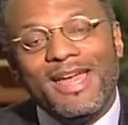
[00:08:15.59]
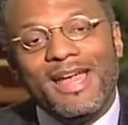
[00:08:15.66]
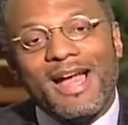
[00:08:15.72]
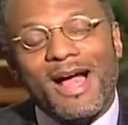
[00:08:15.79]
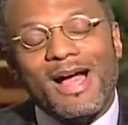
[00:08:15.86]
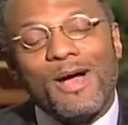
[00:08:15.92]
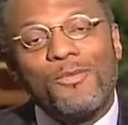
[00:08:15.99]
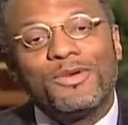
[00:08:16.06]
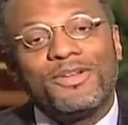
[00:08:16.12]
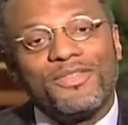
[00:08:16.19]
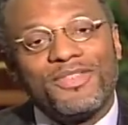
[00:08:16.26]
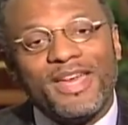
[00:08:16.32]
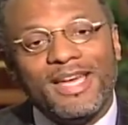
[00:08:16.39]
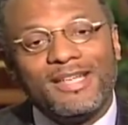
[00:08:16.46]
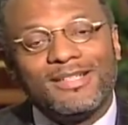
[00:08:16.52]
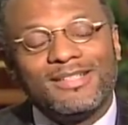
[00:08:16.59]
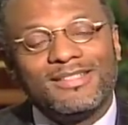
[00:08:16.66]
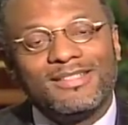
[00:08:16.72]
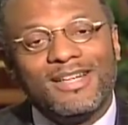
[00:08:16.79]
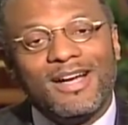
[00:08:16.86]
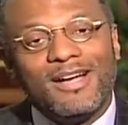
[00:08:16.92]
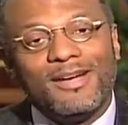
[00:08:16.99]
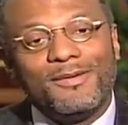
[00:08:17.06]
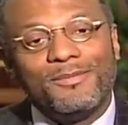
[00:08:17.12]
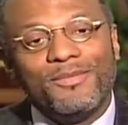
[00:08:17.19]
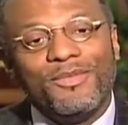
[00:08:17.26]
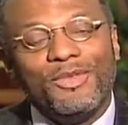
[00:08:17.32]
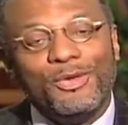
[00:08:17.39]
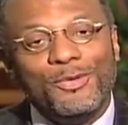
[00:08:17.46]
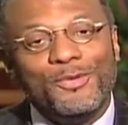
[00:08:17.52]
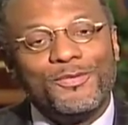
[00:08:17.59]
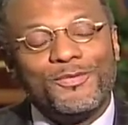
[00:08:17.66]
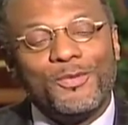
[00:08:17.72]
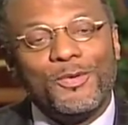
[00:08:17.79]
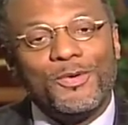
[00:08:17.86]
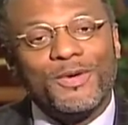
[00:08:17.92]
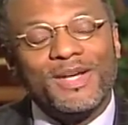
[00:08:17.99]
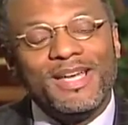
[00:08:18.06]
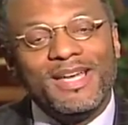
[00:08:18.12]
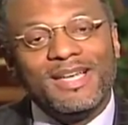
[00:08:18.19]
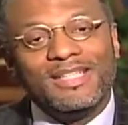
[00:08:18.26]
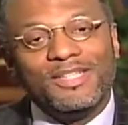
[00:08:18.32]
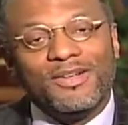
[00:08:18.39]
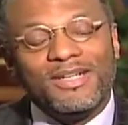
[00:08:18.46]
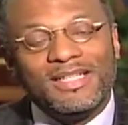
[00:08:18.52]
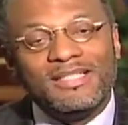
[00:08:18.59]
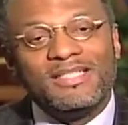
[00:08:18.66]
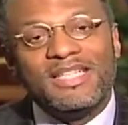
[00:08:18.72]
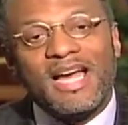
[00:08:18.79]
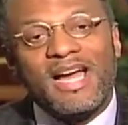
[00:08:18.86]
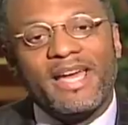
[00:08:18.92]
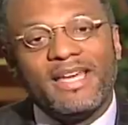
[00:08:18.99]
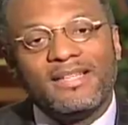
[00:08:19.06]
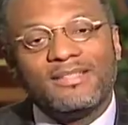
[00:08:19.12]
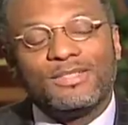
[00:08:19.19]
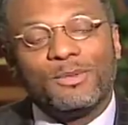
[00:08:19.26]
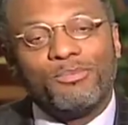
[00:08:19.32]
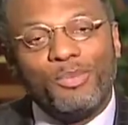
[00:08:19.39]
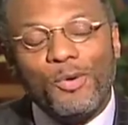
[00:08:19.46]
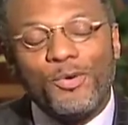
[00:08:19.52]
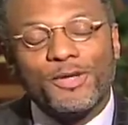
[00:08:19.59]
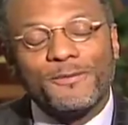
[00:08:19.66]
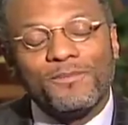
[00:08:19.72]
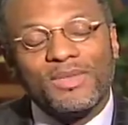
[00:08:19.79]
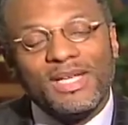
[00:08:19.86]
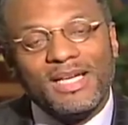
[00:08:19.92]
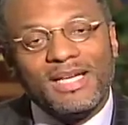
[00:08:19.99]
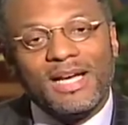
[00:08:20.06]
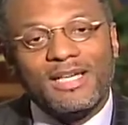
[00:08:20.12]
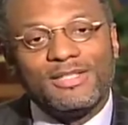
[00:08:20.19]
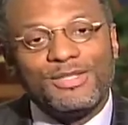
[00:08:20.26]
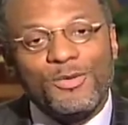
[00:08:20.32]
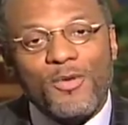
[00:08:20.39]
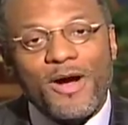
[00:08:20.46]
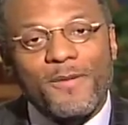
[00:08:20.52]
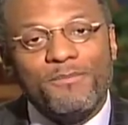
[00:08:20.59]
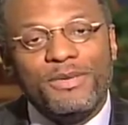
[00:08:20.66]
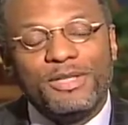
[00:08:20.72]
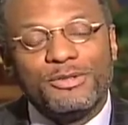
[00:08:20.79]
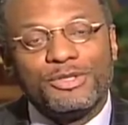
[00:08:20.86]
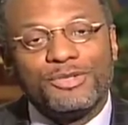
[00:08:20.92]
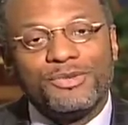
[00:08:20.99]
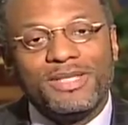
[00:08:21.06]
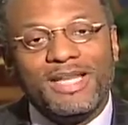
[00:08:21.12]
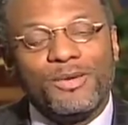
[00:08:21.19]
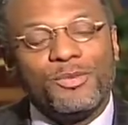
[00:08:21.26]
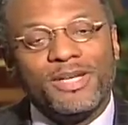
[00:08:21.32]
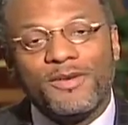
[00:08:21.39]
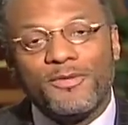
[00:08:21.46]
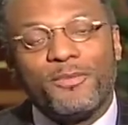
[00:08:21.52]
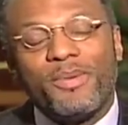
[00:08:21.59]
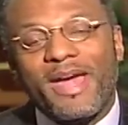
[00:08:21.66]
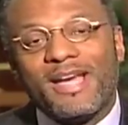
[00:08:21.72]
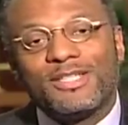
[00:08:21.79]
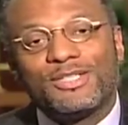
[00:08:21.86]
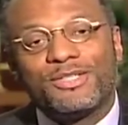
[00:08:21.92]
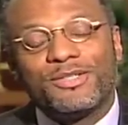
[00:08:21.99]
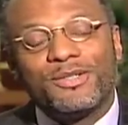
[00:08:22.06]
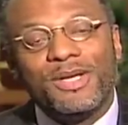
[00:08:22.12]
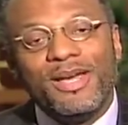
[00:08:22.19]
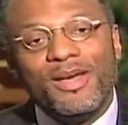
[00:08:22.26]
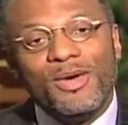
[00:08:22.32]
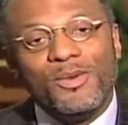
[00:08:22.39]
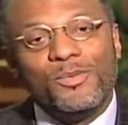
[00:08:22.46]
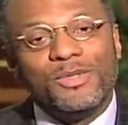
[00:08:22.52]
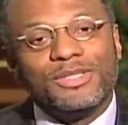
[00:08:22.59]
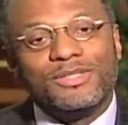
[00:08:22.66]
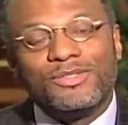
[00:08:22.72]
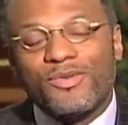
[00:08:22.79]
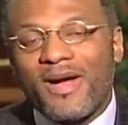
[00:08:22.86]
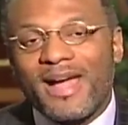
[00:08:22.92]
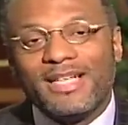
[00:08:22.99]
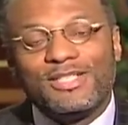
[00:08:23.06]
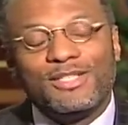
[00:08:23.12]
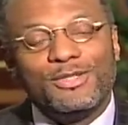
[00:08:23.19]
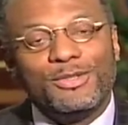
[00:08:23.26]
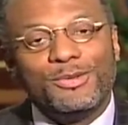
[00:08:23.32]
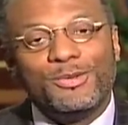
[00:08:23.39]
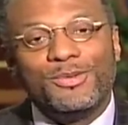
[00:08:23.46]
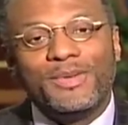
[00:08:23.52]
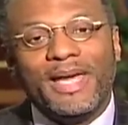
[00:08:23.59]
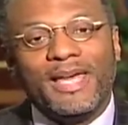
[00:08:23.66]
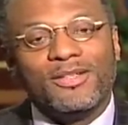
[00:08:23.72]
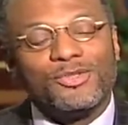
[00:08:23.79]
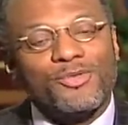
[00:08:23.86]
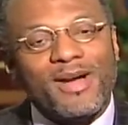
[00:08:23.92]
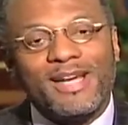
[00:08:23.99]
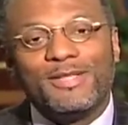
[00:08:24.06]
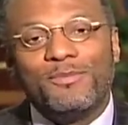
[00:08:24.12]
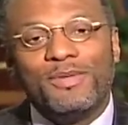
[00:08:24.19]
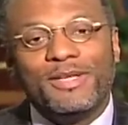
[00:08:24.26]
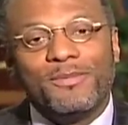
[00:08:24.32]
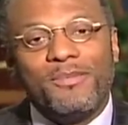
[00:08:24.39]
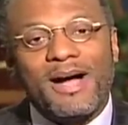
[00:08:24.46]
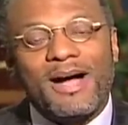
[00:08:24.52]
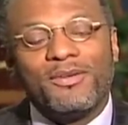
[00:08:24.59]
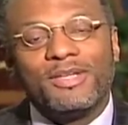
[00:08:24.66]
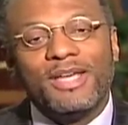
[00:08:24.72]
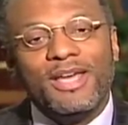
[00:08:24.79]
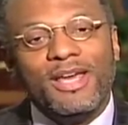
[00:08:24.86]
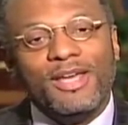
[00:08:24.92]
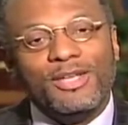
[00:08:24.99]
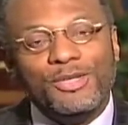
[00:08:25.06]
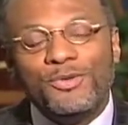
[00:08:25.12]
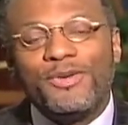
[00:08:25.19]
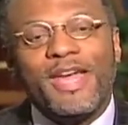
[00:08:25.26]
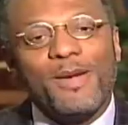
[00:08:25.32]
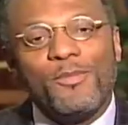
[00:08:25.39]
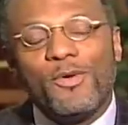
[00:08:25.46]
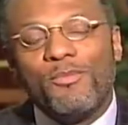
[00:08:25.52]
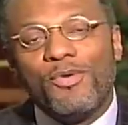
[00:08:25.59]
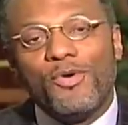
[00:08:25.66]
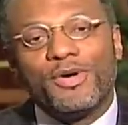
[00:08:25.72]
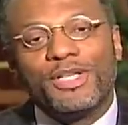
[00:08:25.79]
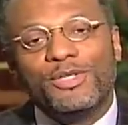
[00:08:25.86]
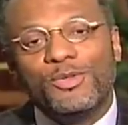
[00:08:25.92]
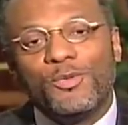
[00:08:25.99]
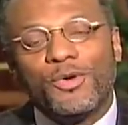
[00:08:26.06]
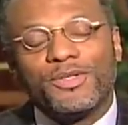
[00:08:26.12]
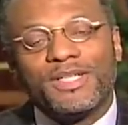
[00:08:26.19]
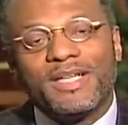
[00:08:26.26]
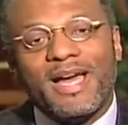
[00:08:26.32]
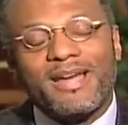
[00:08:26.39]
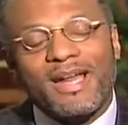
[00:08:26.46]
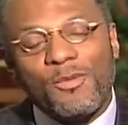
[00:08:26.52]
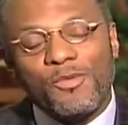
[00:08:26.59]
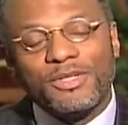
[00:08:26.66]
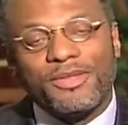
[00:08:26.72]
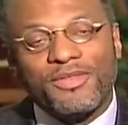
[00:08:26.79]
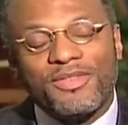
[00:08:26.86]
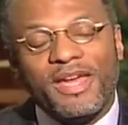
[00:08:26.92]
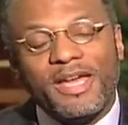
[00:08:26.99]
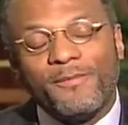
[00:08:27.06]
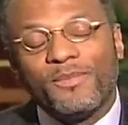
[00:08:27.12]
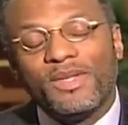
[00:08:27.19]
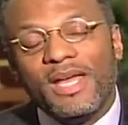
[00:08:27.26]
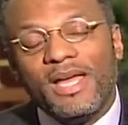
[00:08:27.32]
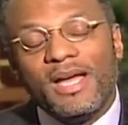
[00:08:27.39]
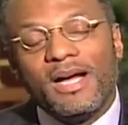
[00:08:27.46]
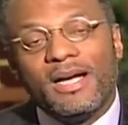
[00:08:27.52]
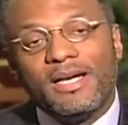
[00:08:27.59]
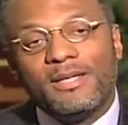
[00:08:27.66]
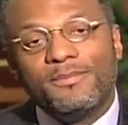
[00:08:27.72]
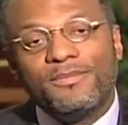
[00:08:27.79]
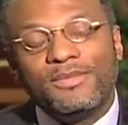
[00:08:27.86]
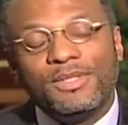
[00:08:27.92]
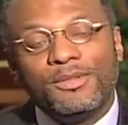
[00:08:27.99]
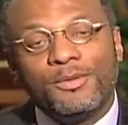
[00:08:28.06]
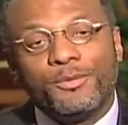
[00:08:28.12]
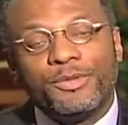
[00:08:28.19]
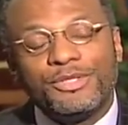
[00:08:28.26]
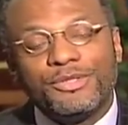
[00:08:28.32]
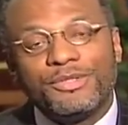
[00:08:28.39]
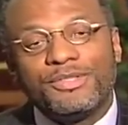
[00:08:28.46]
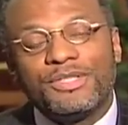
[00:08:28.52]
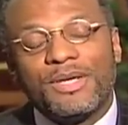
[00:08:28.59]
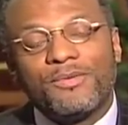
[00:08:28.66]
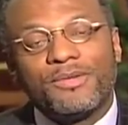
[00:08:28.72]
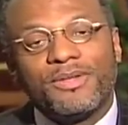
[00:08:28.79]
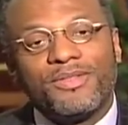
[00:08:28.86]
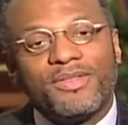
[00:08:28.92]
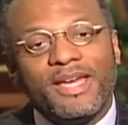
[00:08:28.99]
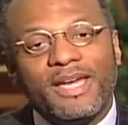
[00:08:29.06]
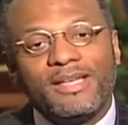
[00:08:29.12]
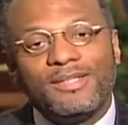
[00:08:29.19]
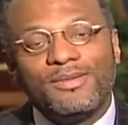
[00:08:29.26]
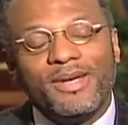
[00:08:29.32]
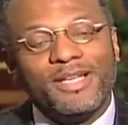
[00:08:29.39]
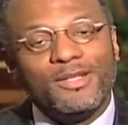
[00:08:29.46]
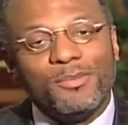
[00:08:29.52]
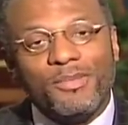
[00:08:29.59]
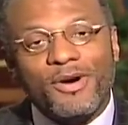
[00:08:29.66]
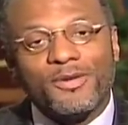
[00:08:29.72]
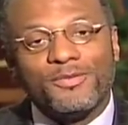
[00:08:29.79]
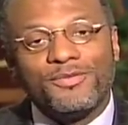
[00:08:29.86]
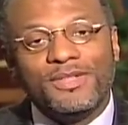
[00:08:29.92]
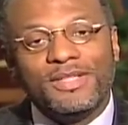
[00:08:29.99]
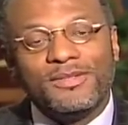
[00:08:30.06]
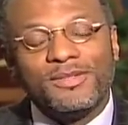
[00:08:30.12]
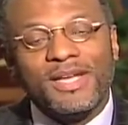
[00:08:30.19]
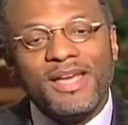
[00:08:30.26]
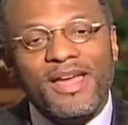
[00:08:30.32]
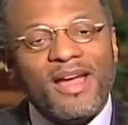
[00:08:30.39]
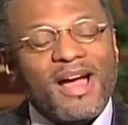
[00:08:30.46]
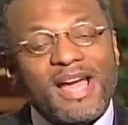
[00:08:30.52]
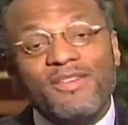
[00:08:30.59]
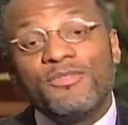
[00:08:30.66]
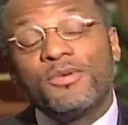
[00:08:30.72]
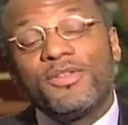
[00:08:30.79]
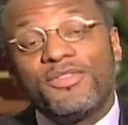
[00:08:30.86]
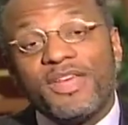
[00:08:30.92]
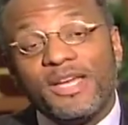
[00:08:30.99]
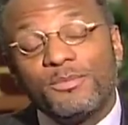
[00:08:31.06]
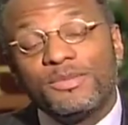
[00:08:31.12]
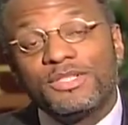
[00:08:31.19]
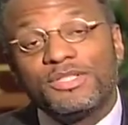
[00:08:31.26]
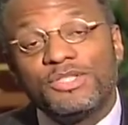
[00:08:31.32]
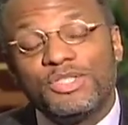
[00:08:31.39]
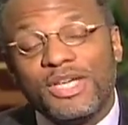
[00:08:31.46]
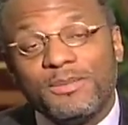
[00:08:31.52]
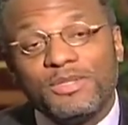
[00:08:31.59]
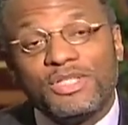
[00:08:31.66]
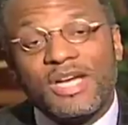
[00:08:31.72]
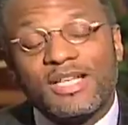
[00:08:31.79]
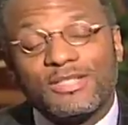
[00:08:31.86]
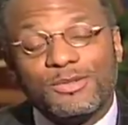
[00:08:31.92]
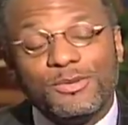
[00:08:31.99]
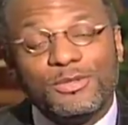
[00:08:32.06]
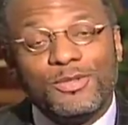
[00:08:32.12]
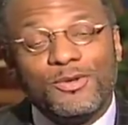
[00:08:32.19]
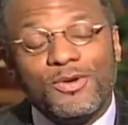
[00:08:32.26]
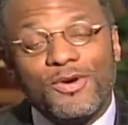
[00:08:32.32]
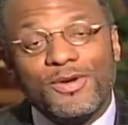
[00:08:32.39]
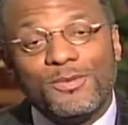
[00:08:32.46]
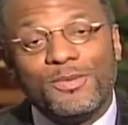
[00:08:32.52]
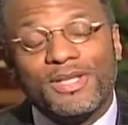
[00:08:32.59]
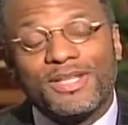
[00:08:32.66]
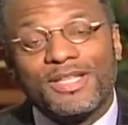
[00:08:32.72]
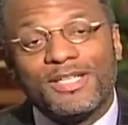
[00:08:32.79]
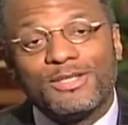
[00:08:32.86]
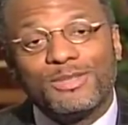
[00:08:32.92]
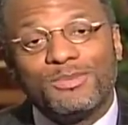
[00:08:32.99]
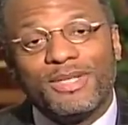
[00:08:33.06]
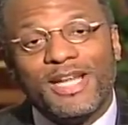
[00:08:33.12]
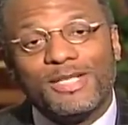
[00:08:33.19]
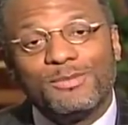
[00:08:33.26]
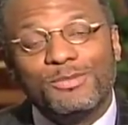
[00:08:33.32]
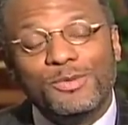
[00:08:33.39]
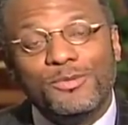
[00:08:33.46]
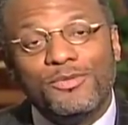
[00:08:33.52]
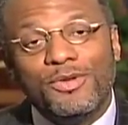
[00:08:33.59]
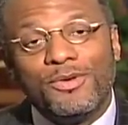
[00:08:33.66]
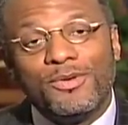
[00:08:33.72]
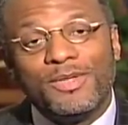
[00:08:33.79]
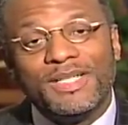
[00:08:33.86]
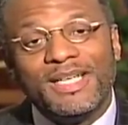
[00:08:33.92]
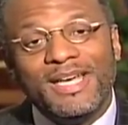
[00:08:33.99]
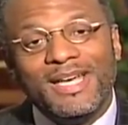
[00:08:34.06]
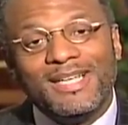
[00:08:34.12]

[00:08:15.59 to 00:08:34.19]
I, I want to thank um, you for your undying support uh, to our ministry that whatever pastor was trying to do and trying to be about, you came on board and you worked it out. I want to thank um, the Richards, I want to thank you, Edna Barfield. I even want to thank Minister James Johnson, who's no longer with us, but has moved on.